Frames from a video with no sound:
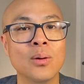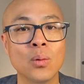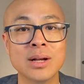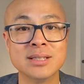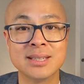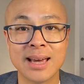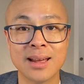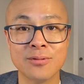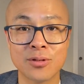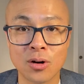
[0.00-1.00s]
once
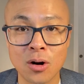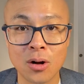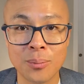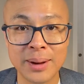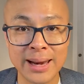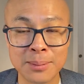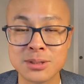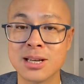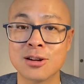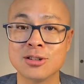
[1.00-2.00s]
and for all. My name
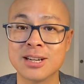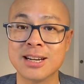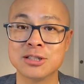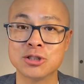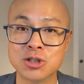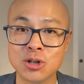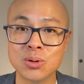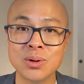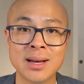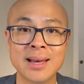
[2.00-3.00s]
is Dr. Titus
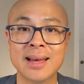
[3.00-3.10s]
Chiu.